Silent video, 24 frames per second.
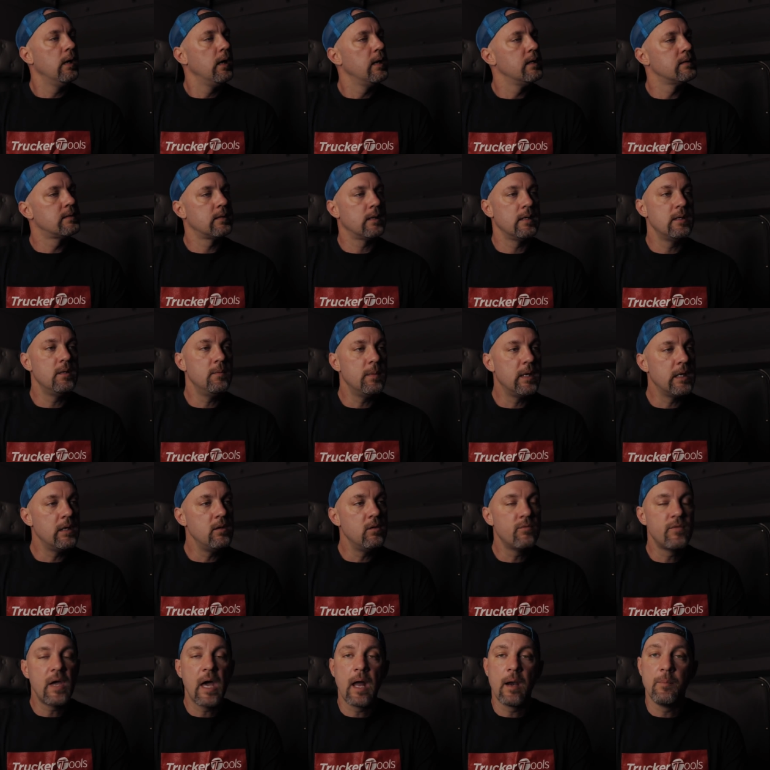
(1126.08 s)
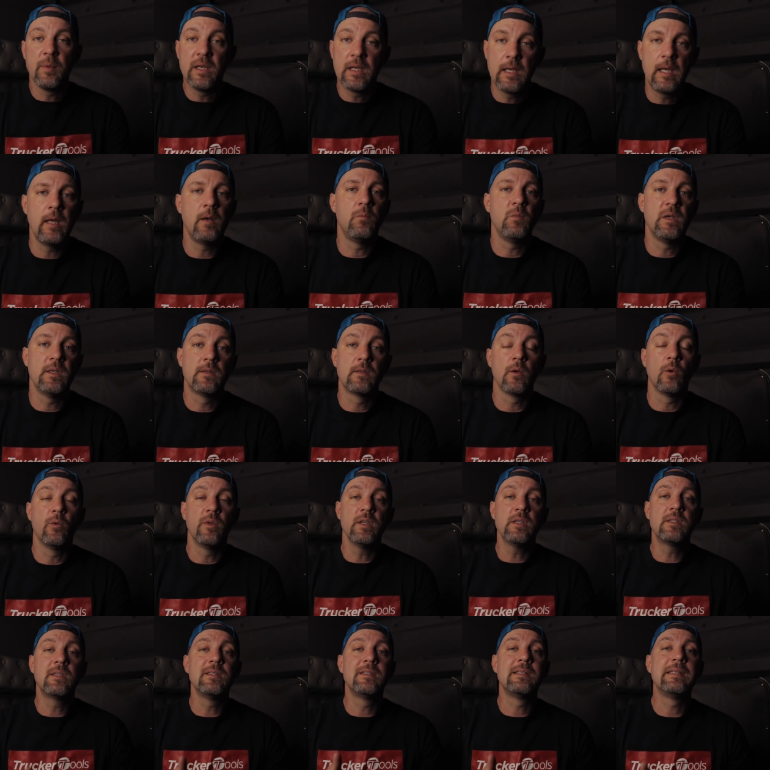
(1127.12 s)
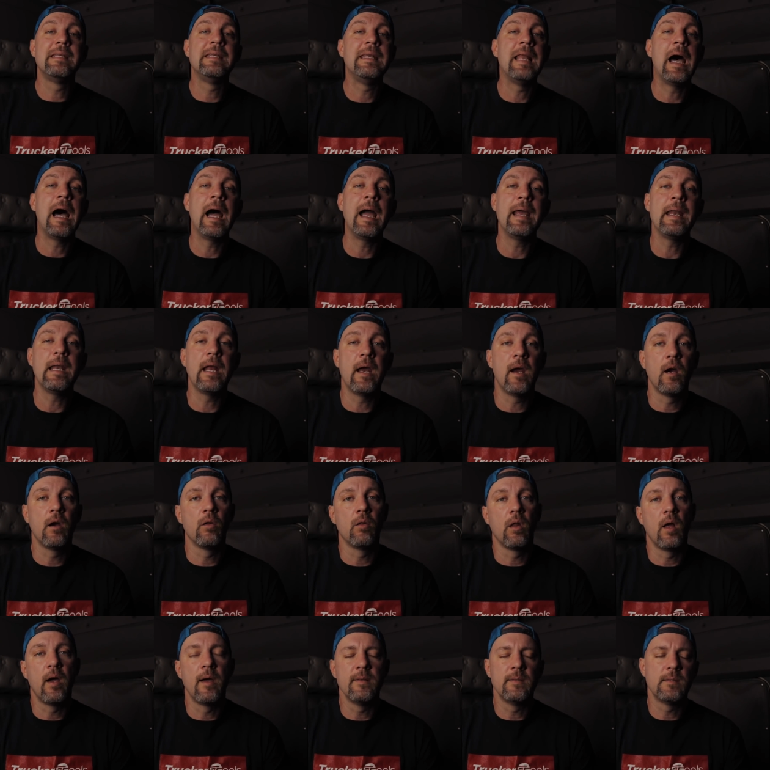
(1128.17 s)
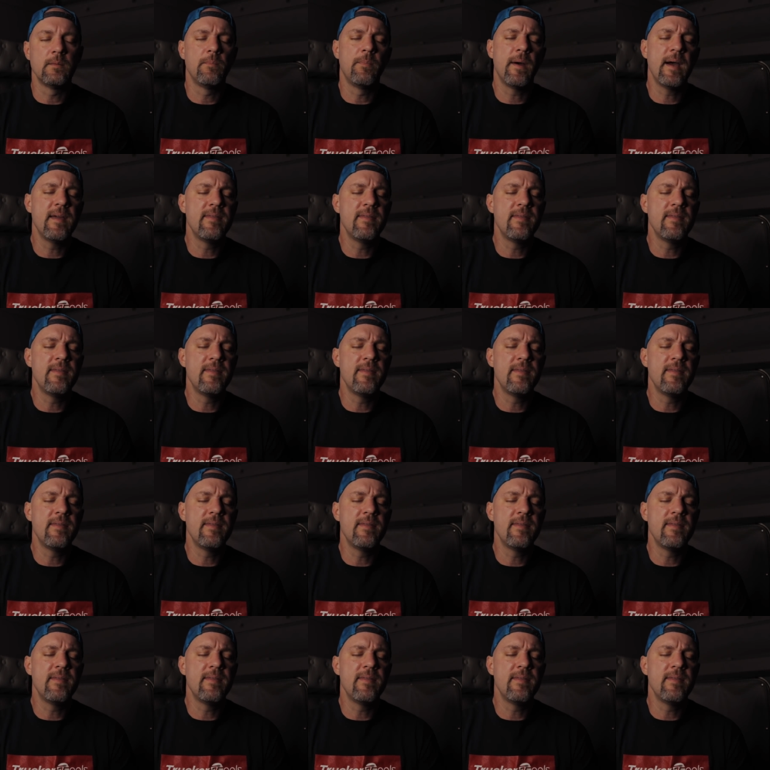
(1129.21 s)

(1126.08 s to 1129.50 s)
And it's like, man, you've got to be kidding me. So this is nine airlines.